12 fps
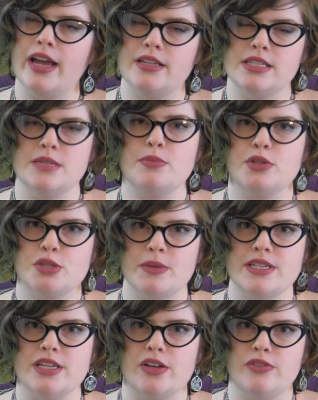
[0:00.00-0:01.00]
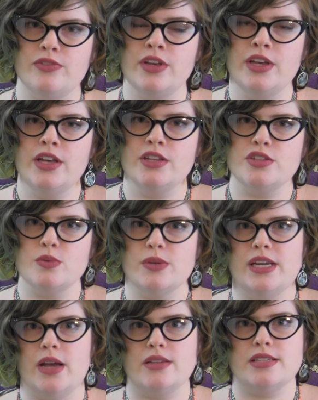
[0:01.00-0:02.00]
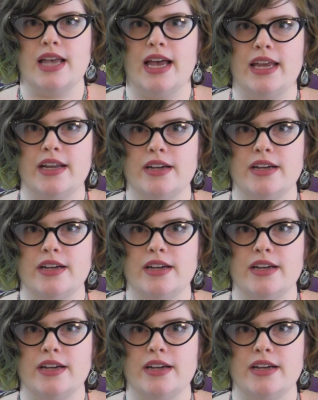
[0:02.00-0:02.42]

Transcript: I did push myself to read outside